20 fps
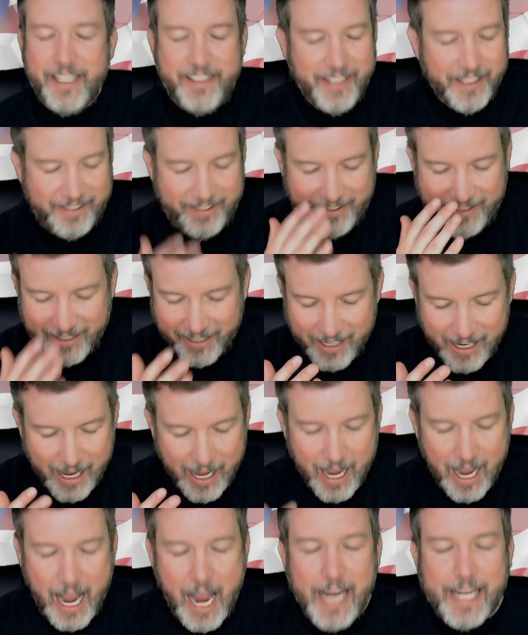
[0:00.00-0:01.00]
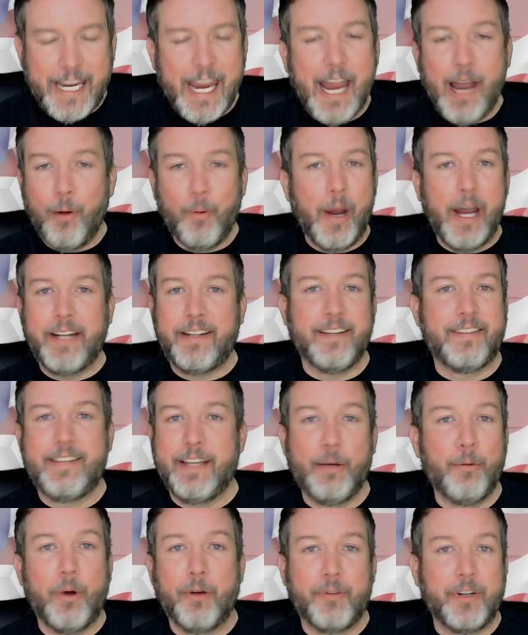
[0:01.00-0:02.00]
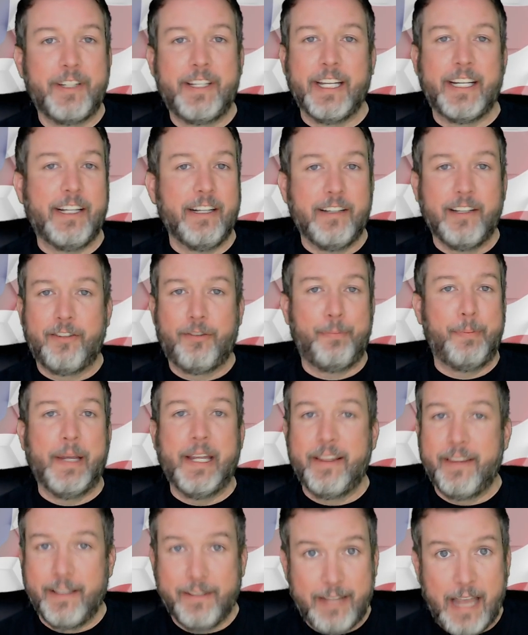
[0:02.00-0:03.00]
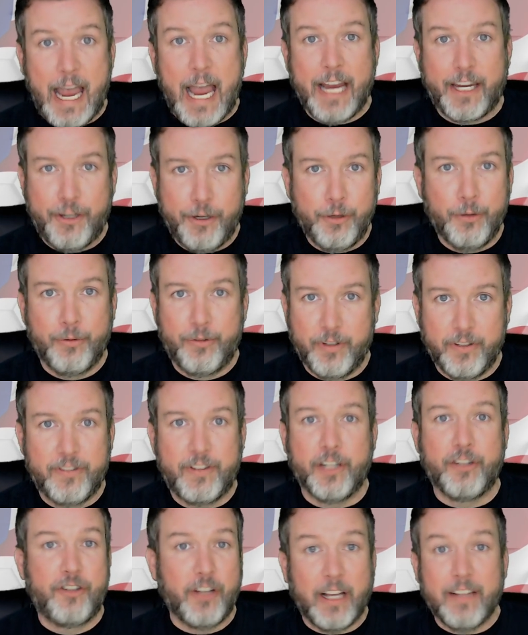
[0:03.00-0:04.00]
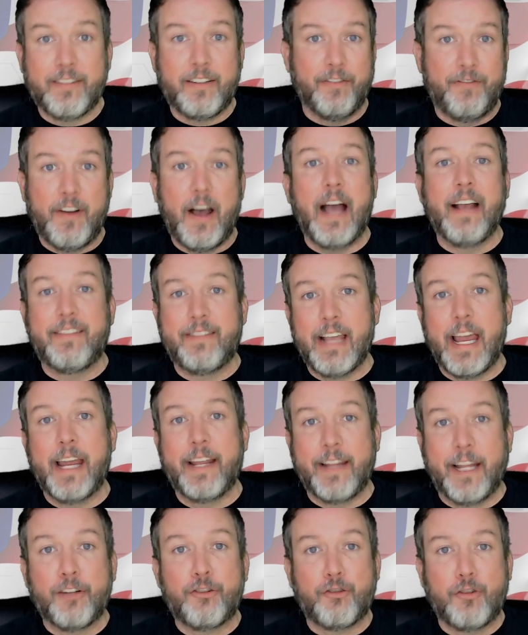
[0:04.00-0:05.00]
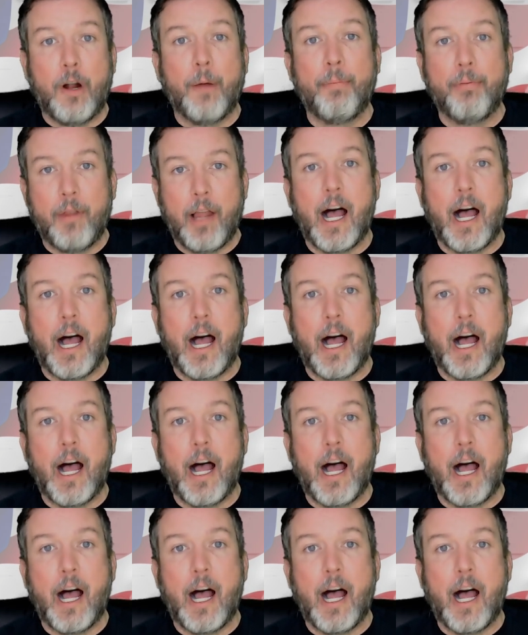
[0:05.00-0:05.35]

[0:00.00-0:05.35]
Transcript: I just, I can't wait to see what ridiculous spin this hack uses to justify saying that Trump